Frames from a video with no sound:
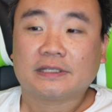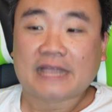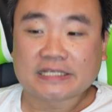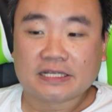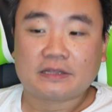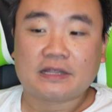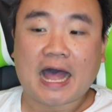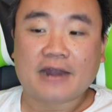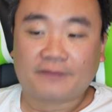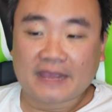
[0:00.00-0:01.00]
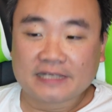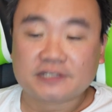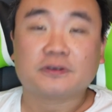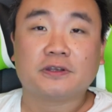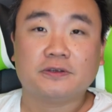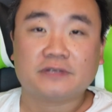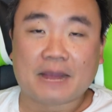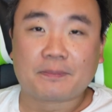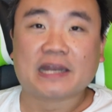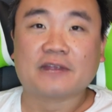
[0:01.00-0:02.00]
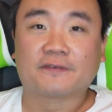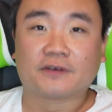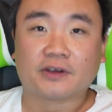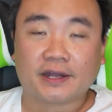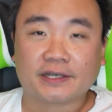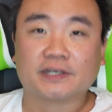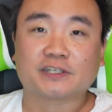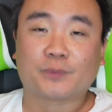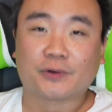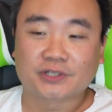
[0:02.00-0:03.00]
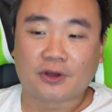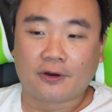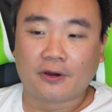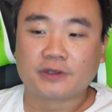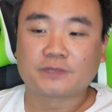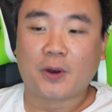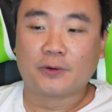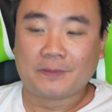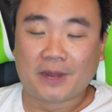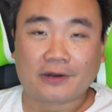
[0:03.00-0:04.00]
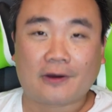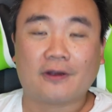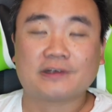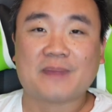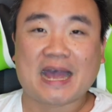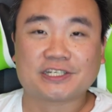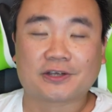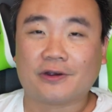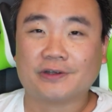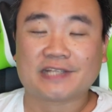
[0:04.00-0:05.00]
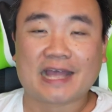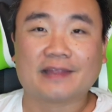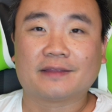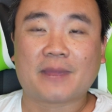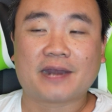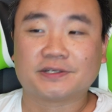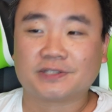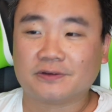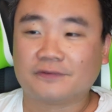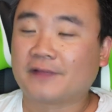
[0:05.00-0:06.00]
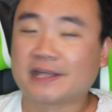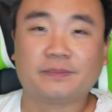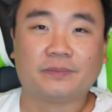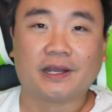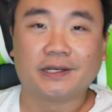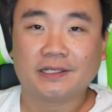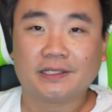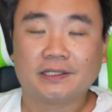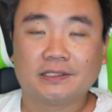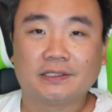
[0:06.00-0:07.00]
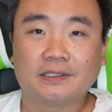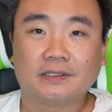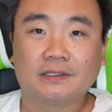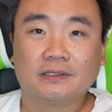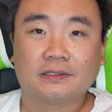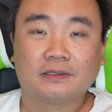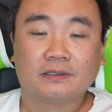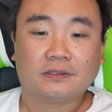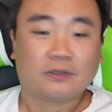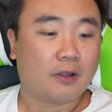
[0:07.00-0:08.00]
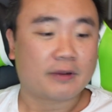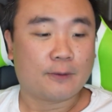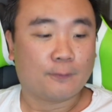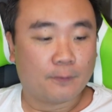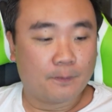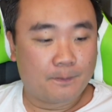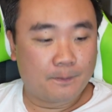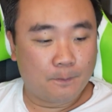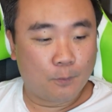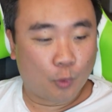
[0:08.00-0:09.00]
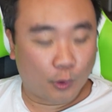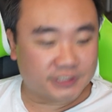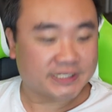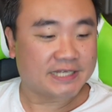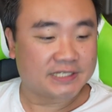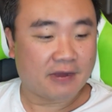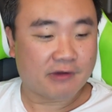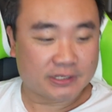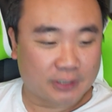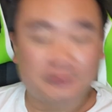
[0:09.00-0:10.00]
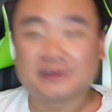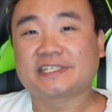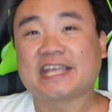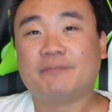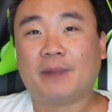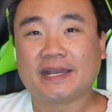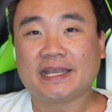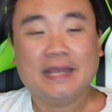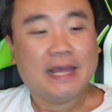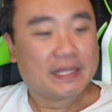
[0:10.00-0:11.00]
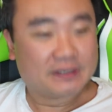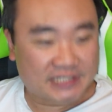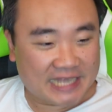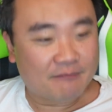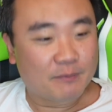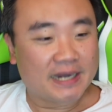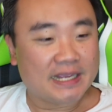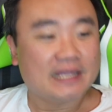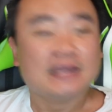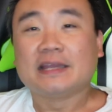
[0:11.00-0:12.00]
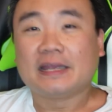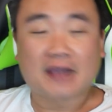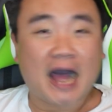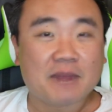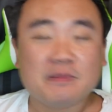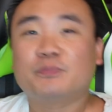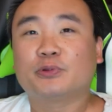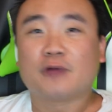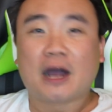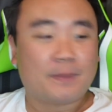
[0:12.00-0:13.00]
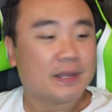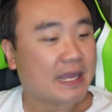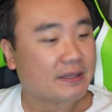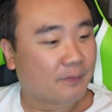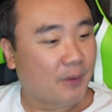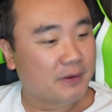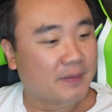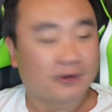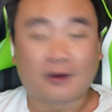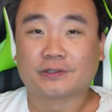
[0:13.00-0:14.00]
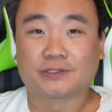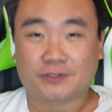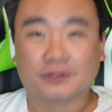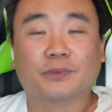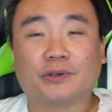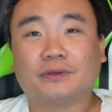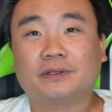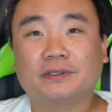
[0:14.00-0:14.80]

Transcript: That's a lot of things you could use that money for other than sports cards, Pokemon cards, magic cards, MetaZoo, flesh and blood. Okay, worst case scenario, I told you to save money, you saved money, economy blew up, and your Pokemon cards are to the moon.